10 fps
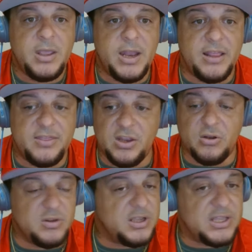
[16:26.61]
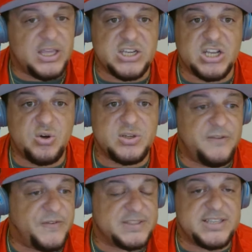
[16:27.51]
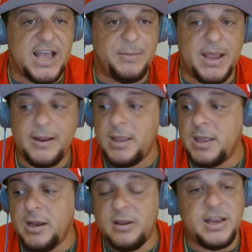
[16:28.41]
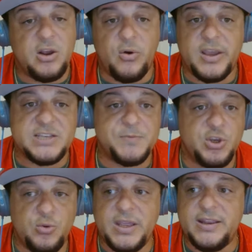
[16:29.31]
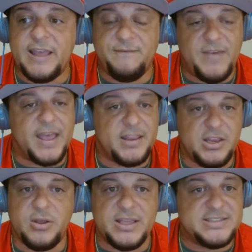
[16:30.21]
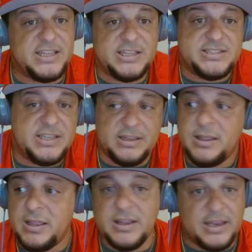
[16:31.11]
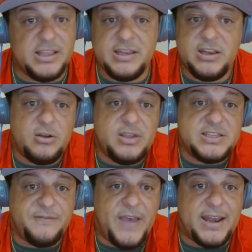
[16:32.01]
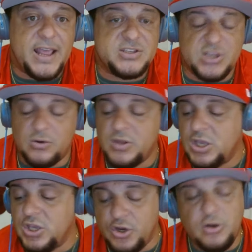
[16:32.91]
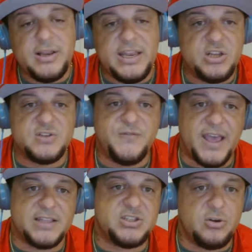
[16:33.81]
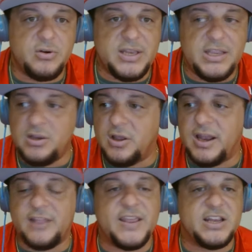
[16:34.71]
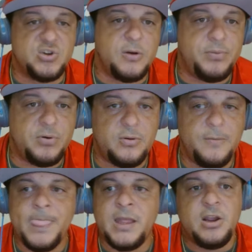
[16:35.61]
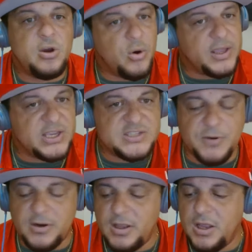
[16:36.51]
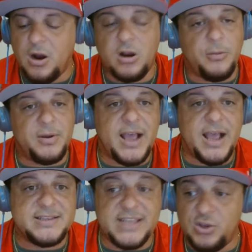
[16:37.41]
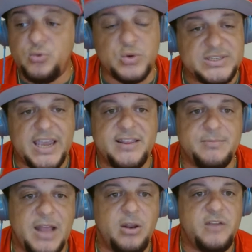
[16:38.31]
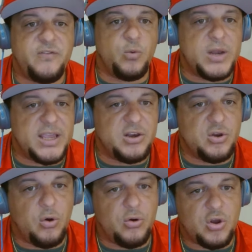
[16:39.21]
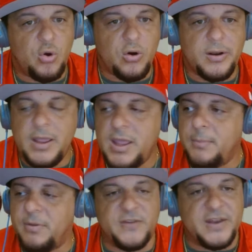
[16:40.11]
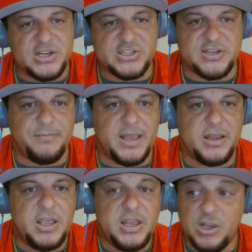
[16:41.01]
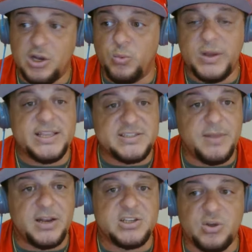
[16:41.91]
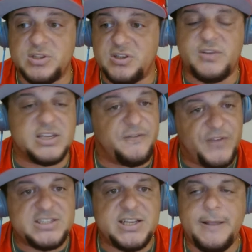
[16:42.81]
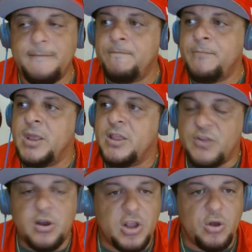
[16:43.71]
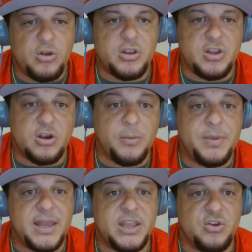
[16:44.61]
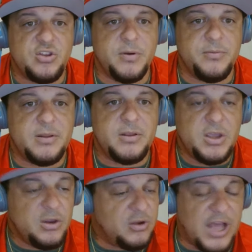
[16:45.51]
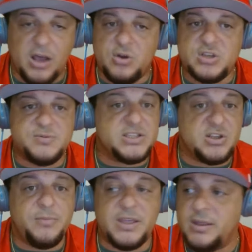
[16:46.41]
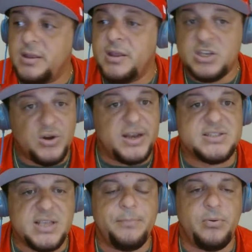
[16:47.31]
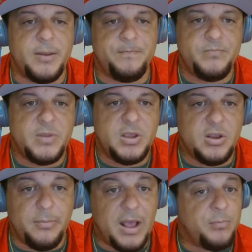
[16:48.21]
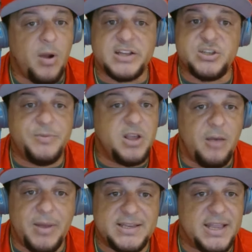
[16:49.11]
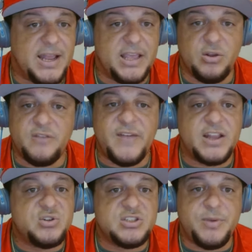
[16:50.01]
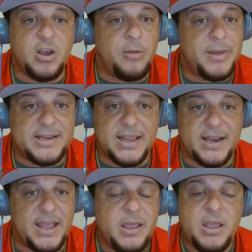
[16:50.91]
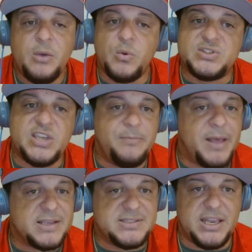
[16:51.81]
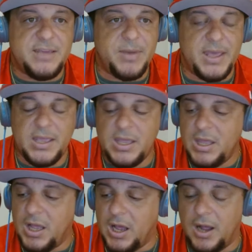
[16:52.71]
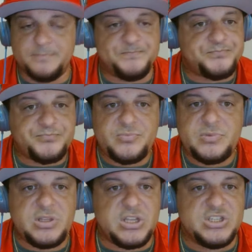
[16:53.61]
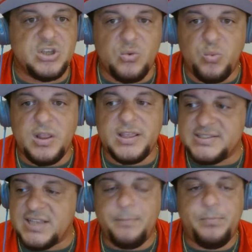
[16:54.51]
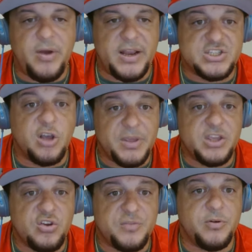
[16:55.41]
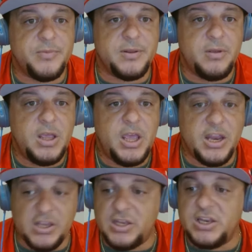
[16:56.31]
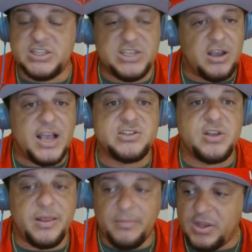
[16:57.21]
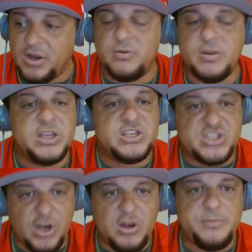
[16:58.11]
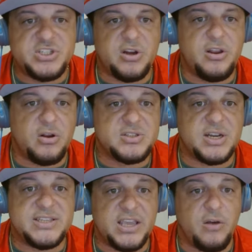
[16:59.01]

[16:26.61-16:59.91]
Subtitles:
And, you know, look at Kyshawn George. He fits the timeline. Look at the Corey Kispert. You need that vet. You know, he's a vet now. So you're going to need those vets. You're going to need, you know, and I think the Jordan Poole, Corey Kispert, a couple guys that you retain them, not only for what it can do on the court, but for leadership, man. You know, we need some leaders going to, because eventually they're going to begin a youth movement. You know, Kyle Kuzma is going to be traded at some point. You know, Malcolm Brogdon is going to be gone by the deadline. Jonas Valanciunas will be gone by the deadline. We'll see about Sadiq Bey. At some point it's going to be a youth movement. And these young guys, you know, slowly but surely going to start to take